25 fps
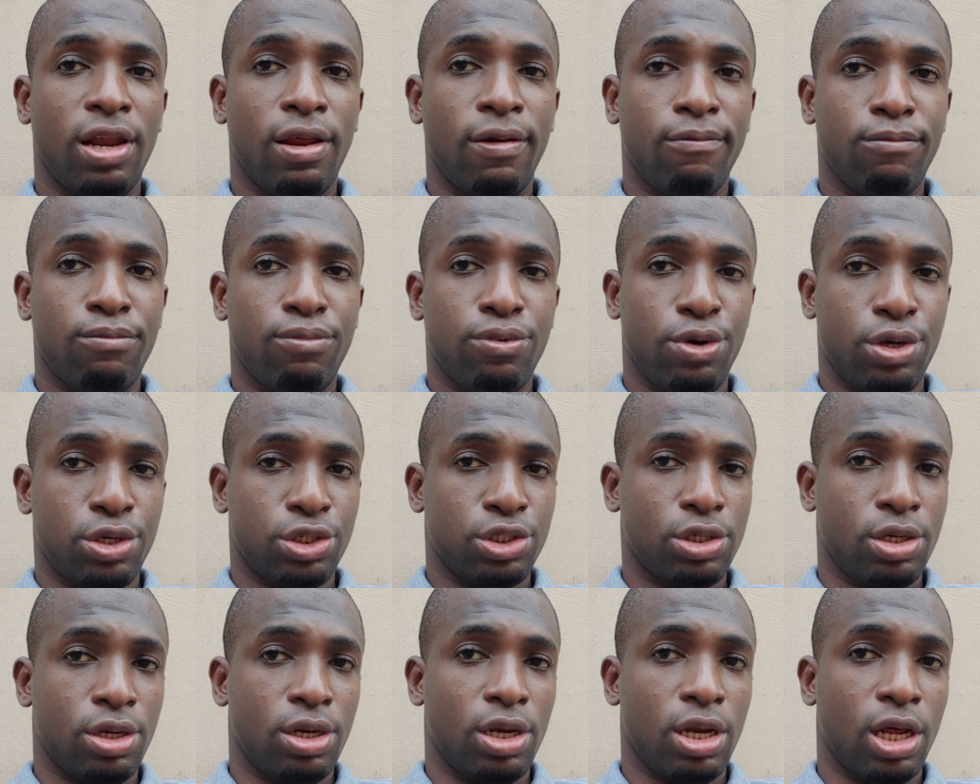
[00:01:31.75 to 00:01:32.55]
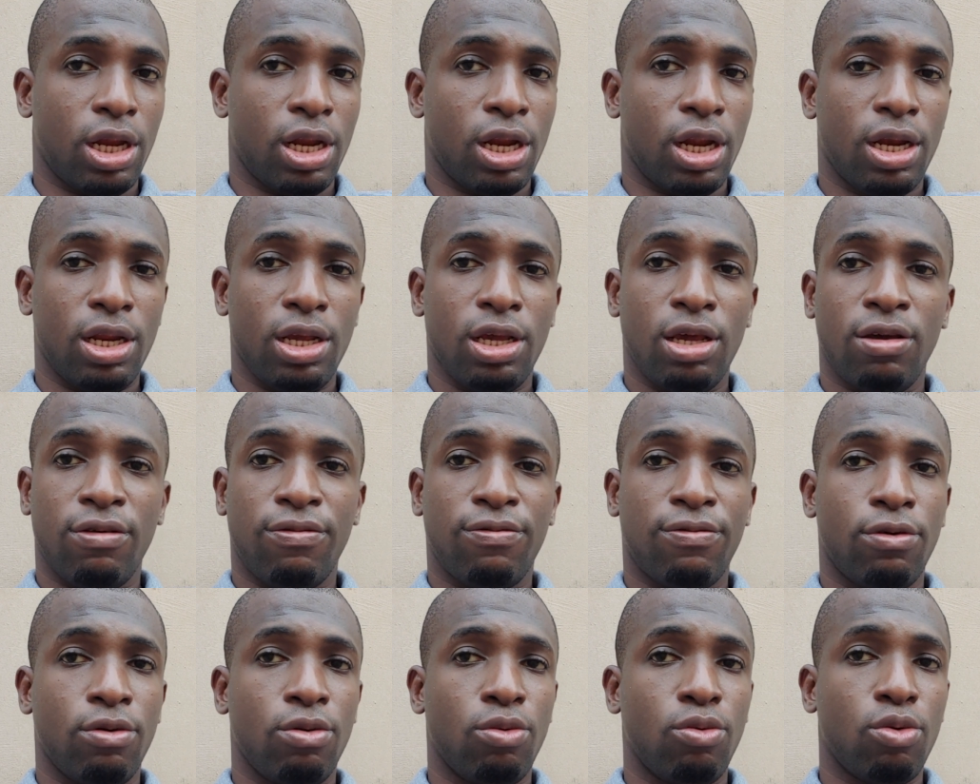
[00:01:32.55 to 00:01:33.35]
impression that an
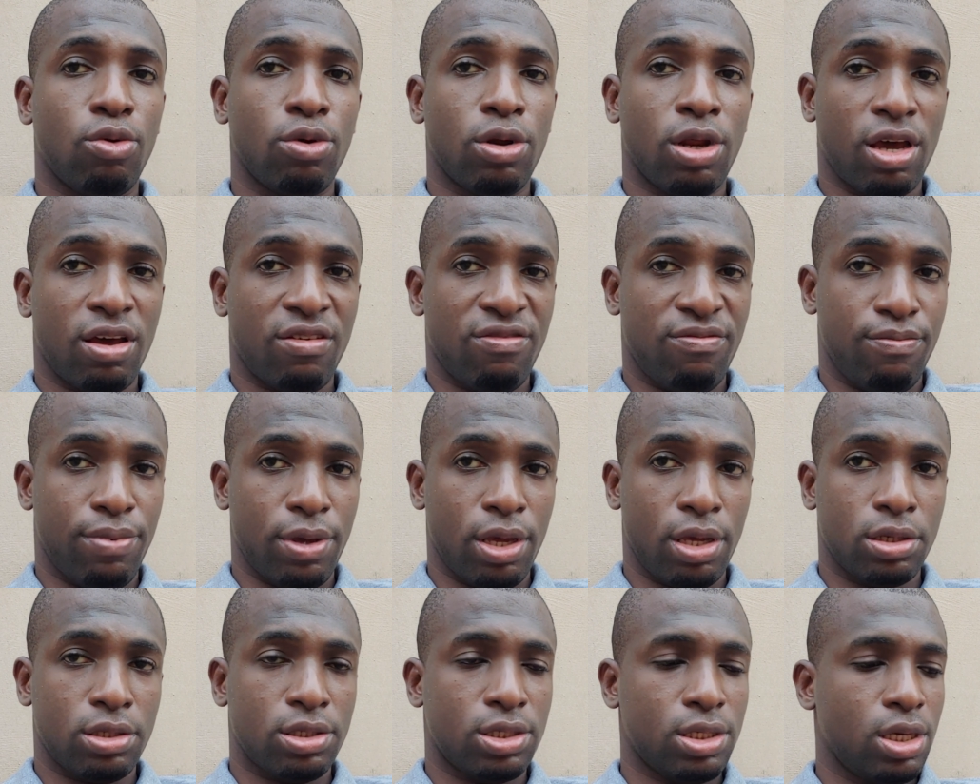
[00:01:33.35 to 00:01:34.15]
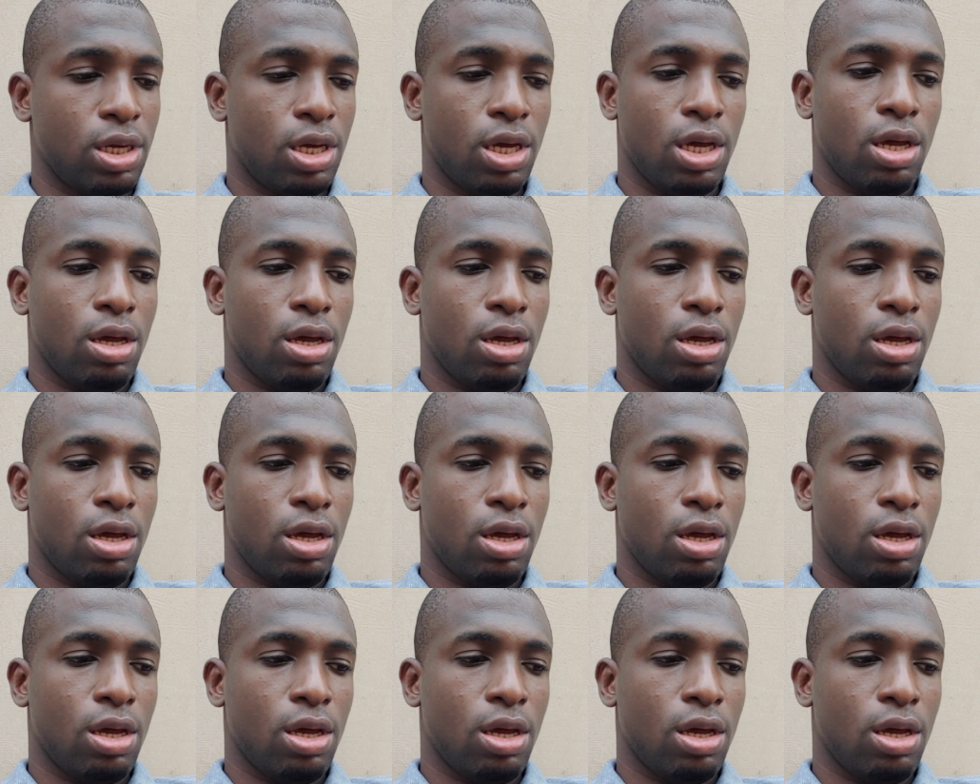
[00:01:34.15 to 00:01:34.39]
earphone would have bass,